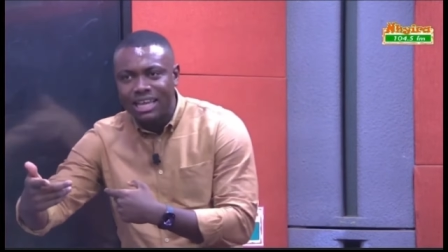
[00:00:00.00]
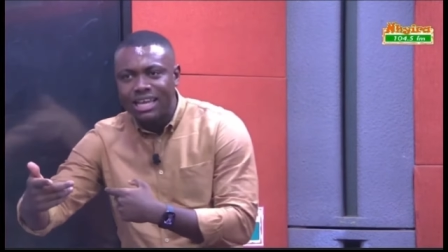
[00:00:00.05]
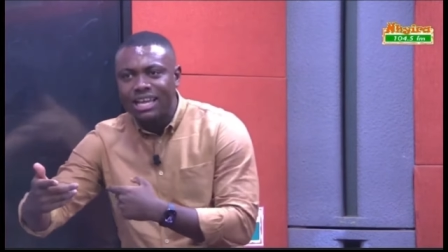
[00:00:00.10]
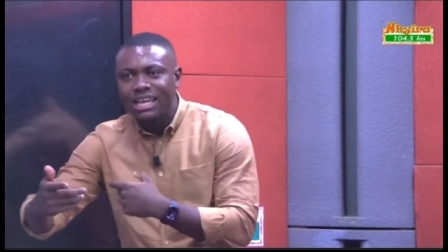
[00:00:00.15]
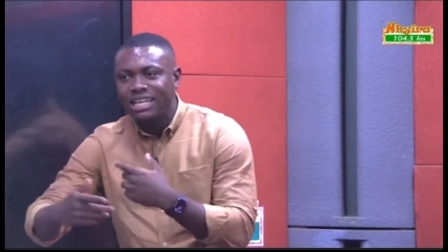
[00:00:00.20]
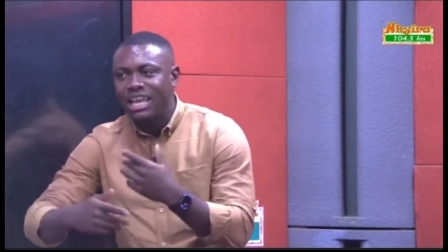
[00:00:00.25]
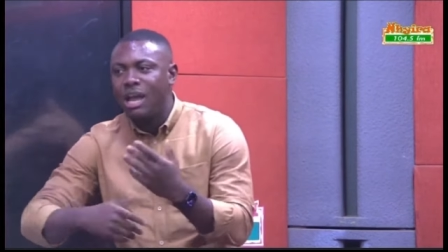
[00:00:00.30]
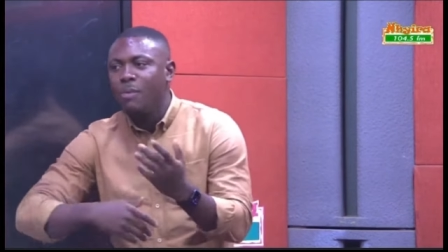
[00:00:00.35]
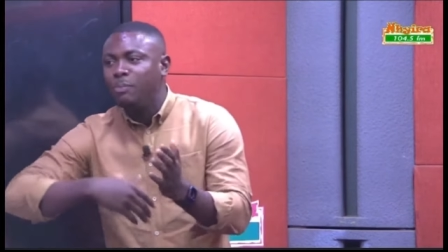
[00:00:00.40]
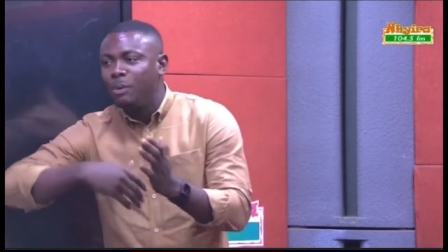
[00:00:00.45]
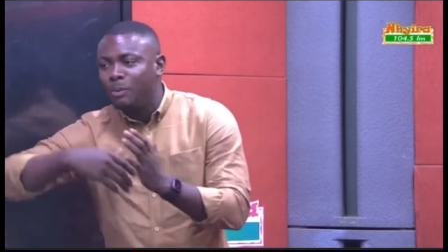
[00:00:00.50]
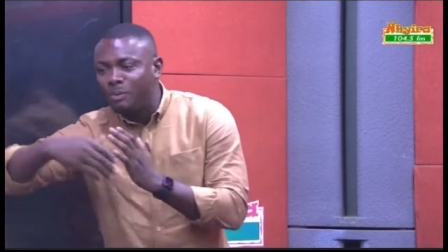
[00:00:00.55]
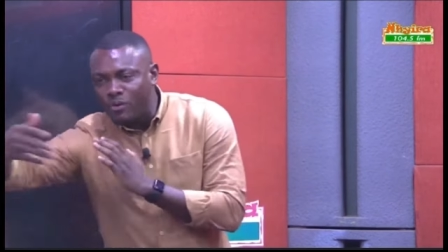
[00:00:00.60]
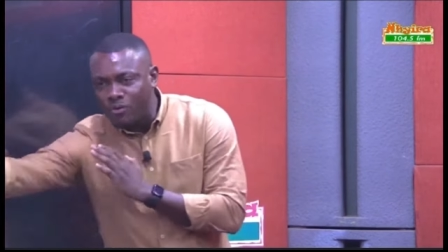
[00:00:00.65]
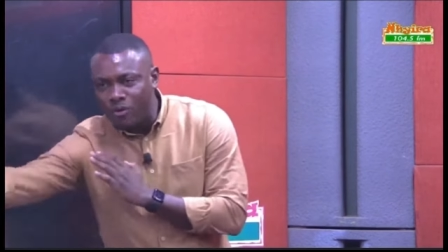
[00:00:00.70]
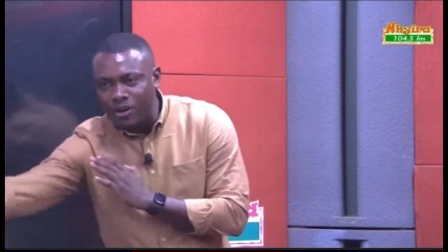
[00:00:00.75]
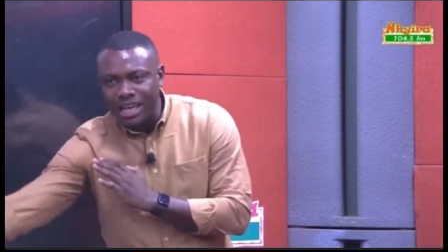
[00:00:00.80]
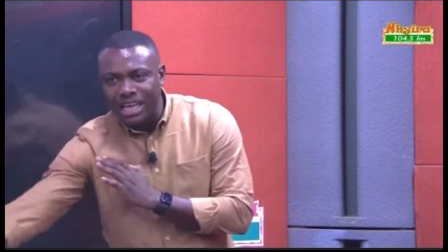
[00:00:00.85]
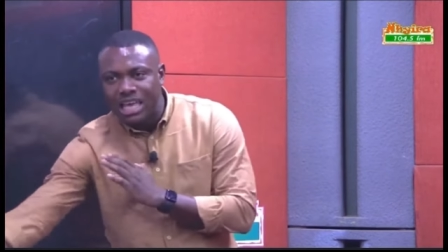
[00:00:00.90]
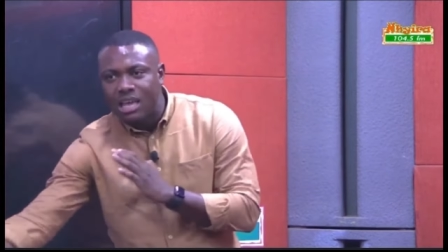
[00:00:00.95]
Yeah, prepare
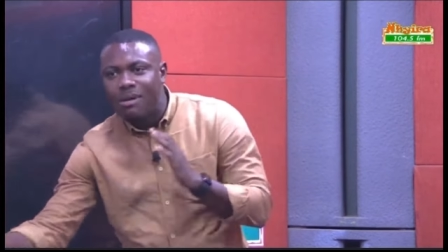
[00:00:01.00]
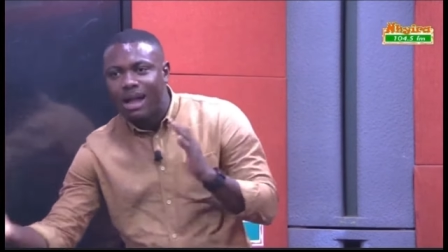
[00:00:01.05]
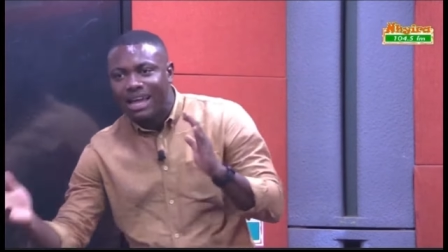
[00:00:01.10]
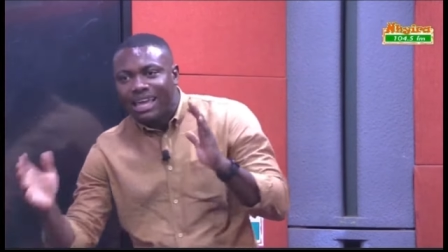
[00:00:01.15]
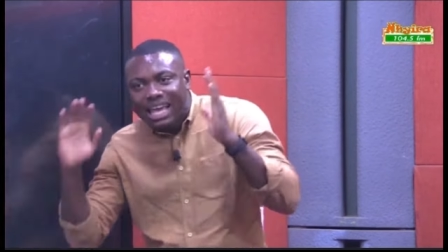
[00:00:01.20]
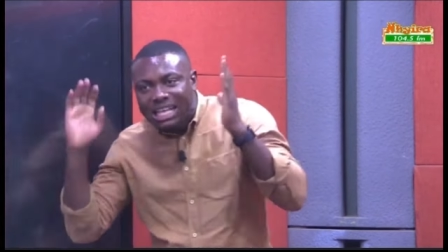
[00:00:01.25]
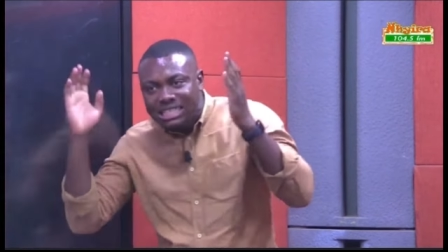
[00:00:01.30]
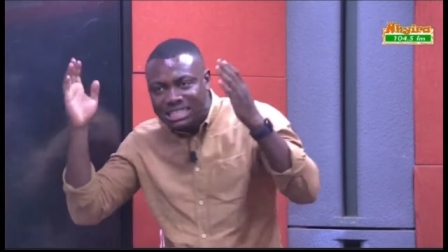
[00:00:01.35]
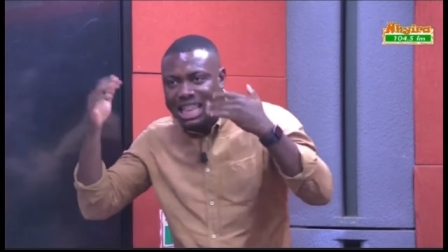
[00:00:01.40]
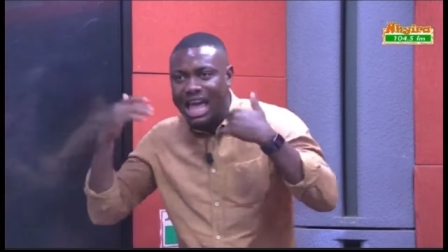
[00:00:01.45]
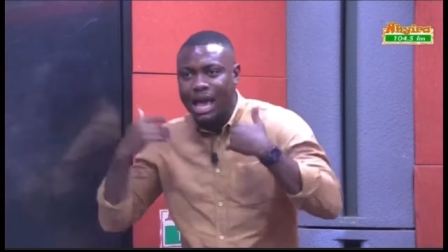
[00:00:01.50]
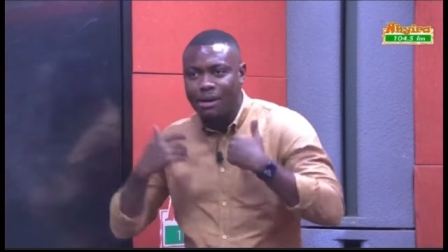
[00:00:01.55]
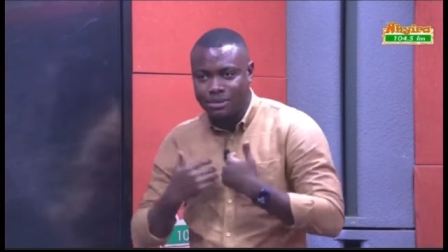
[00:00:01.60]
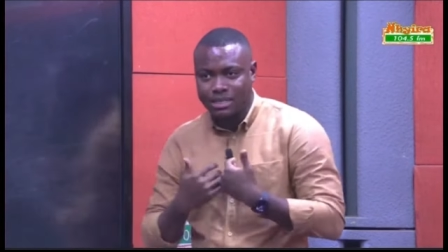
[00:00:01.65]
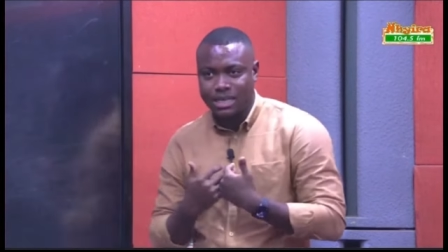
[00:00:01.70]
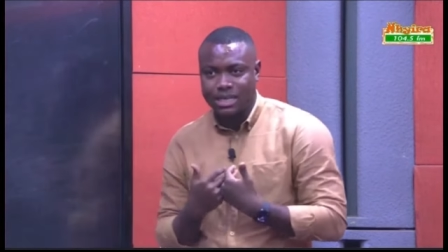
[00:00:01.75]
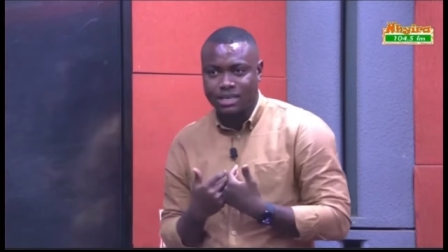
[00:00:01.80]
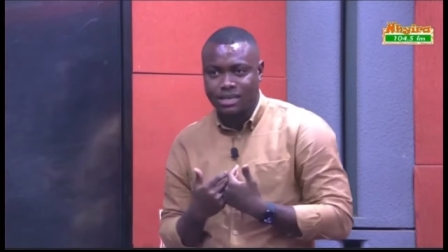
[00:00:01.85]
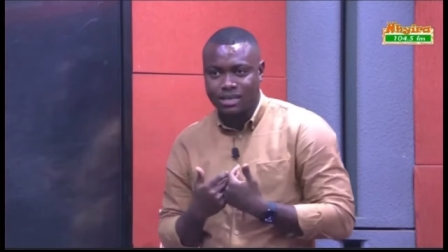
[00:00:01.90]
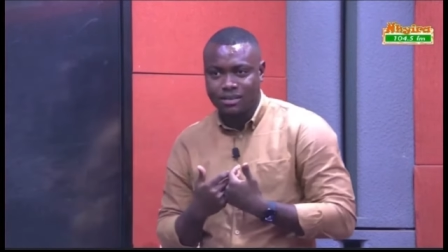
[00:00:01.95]
for the game against
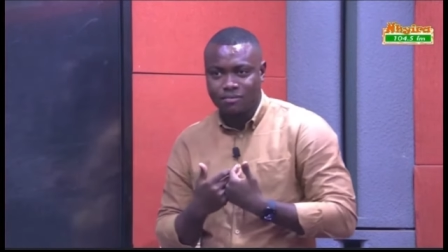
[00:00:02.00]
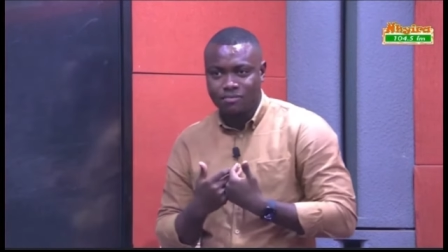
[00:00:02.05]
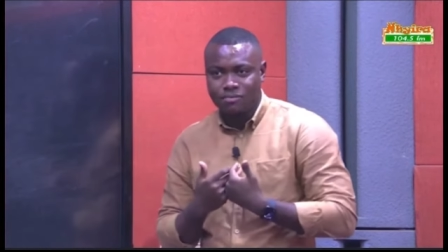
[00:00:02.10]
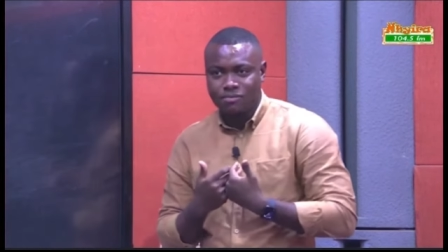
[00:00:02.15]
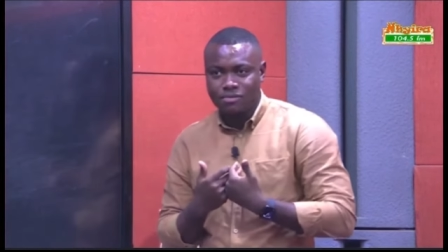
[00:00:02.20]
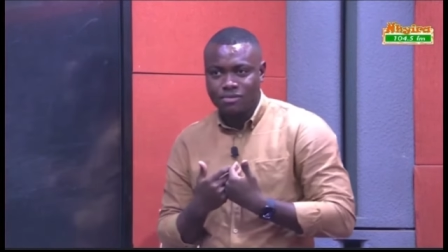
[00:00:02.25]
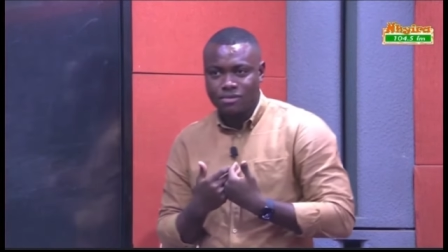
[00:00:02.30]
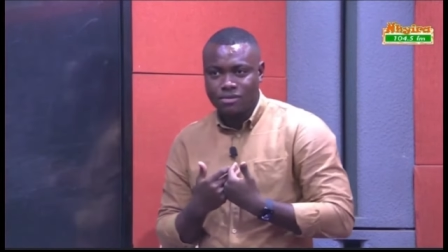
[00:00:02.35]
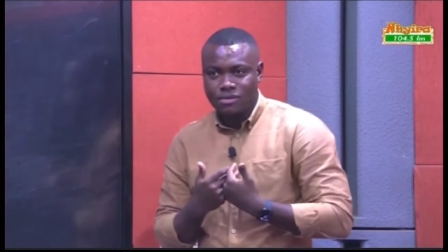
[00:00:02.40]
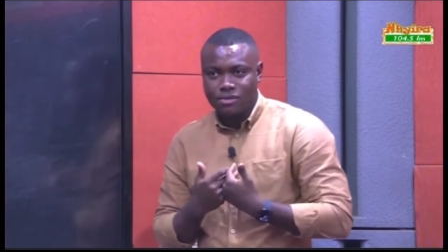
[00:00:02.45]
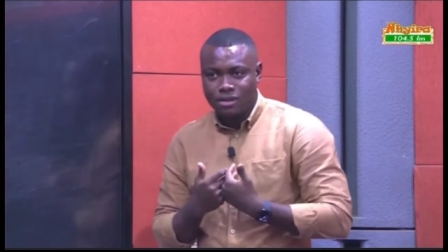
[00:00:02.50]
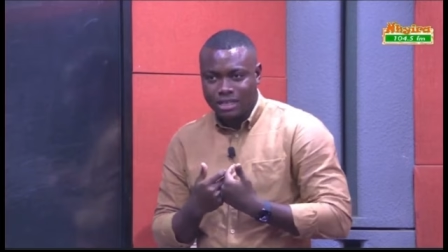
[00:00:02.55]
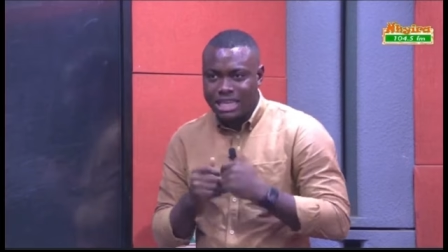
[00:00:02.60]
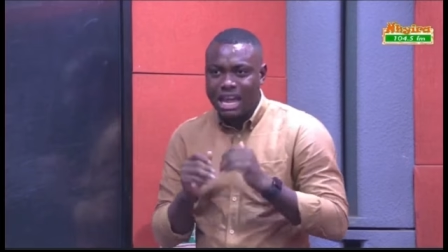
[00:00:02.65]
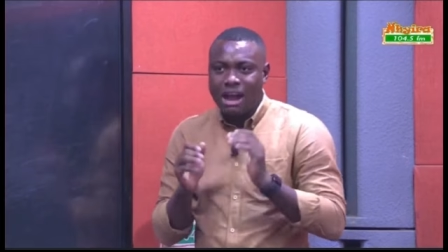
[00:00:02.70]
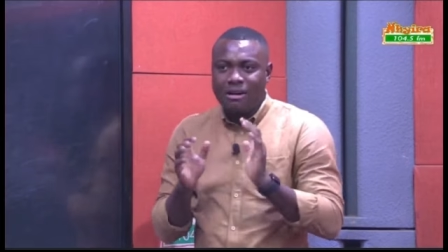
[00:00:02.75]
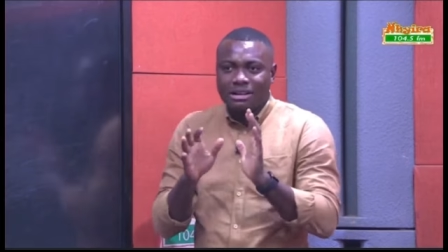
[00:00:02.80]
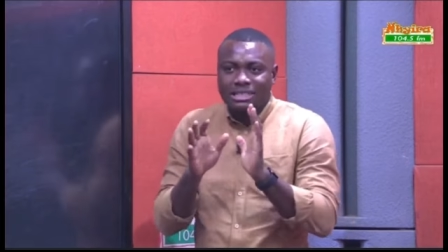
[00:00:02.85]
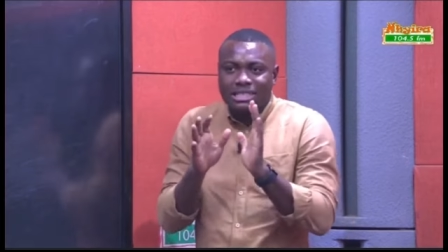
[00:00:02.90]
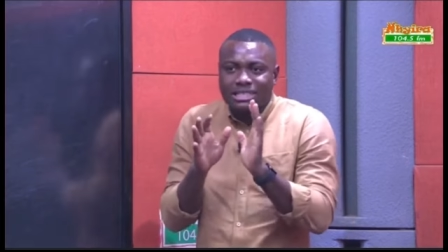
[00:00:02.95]
Leipzig.
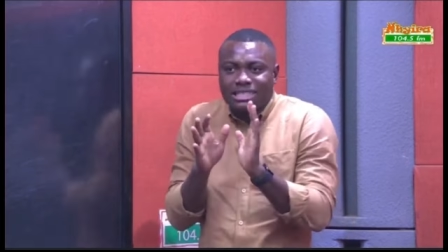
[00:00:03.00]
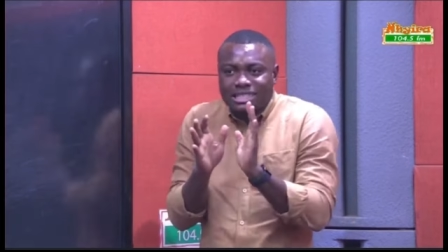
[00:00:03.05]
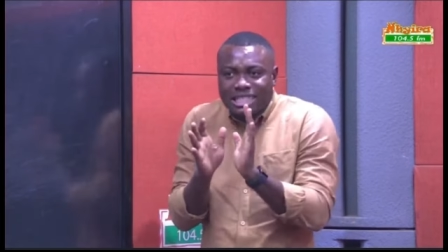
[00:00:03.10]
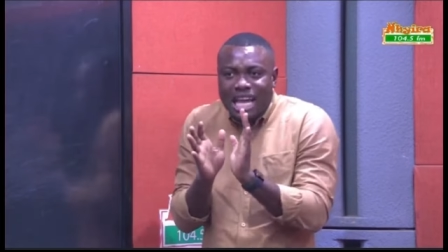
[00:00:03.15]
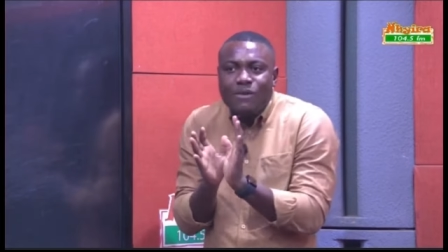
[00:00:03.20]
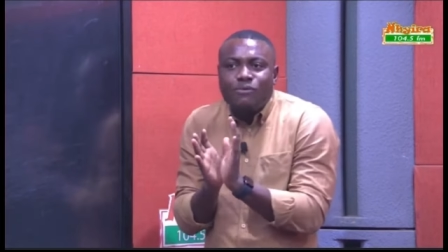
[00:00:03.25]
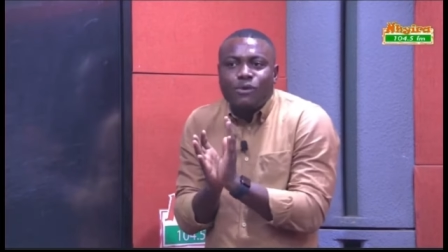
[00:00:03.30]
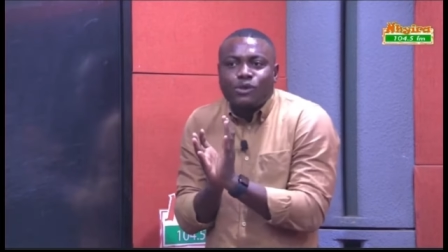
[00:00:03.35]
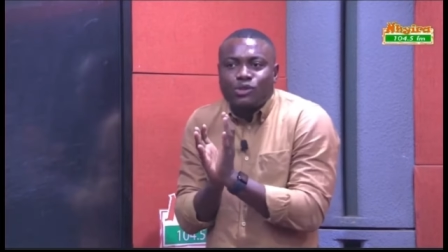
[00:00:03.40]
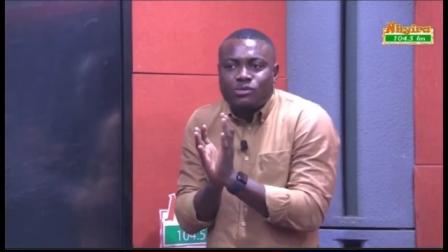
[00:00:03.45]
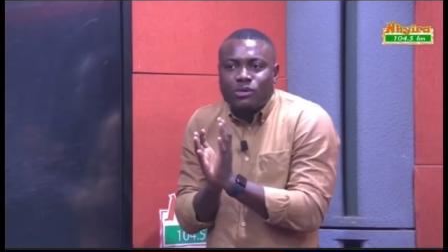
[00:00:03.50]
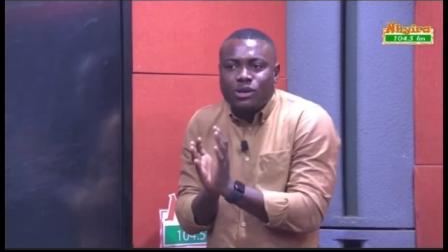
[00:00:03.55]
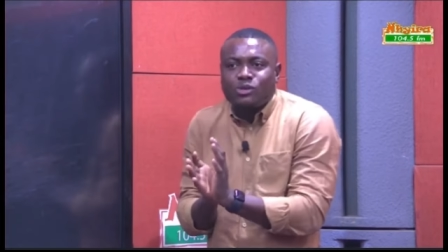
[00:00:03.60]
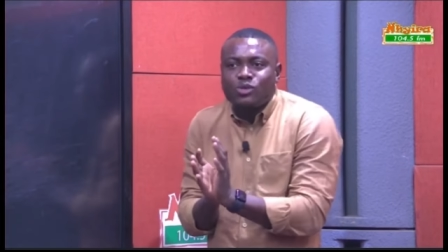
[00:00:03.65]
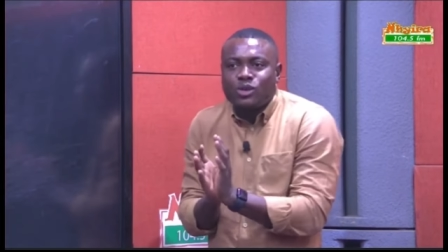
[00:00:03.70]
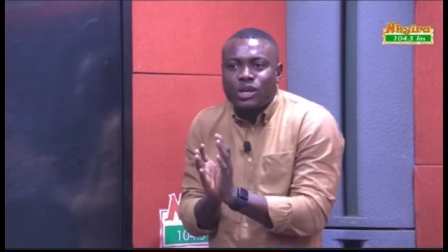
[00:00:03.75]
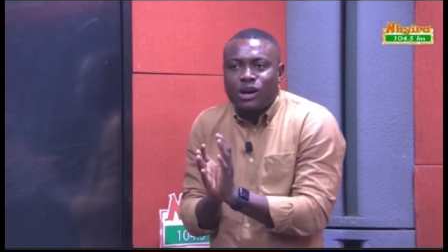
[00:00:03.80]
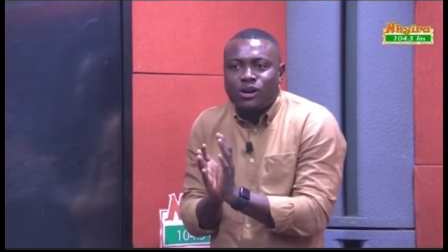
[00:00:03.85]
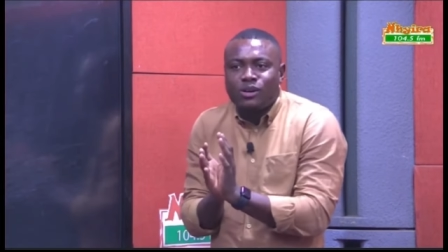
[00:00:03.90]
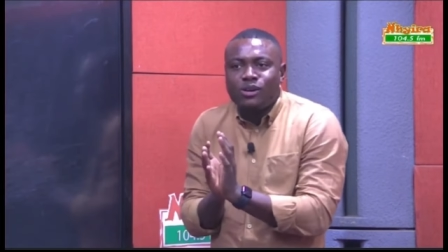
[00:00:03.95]
Now it is time for Thomas
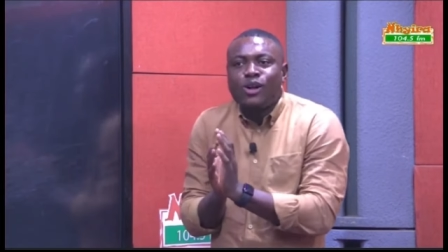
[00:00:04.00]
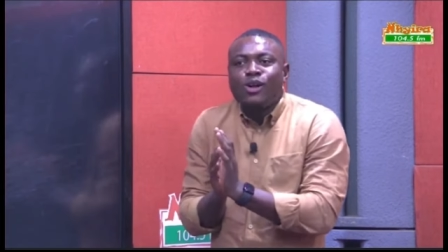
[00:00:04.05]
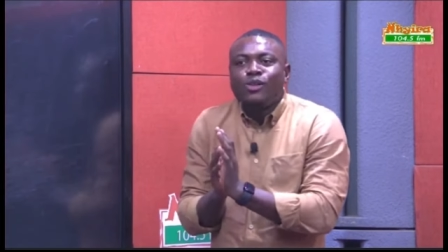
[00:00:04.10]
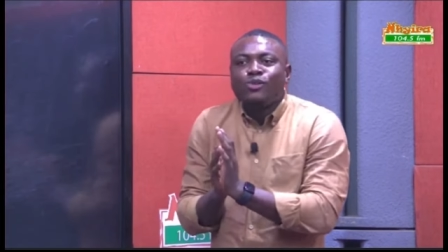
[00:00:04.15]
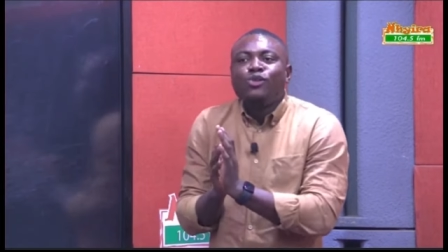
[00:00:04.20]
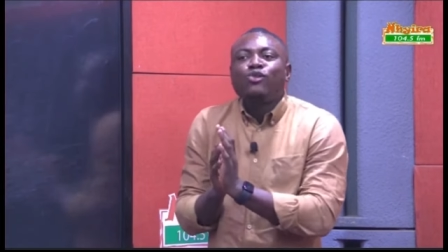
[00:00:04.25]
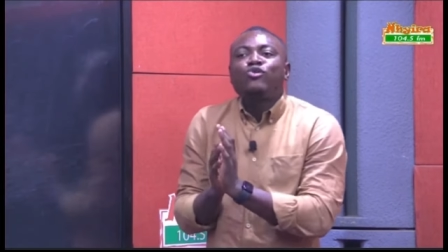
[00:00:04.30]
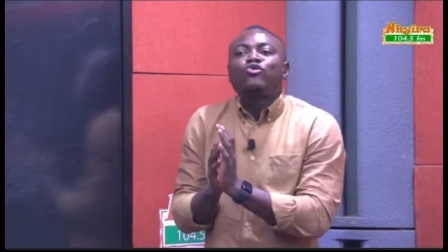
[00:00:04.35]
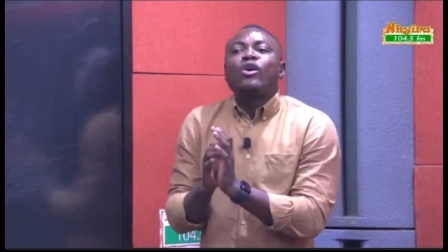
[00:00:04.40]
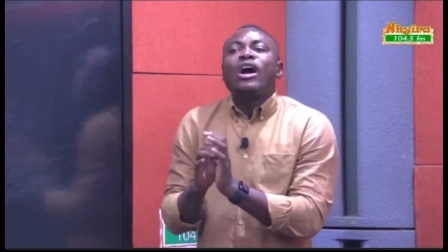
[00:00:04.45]
Tuchel to try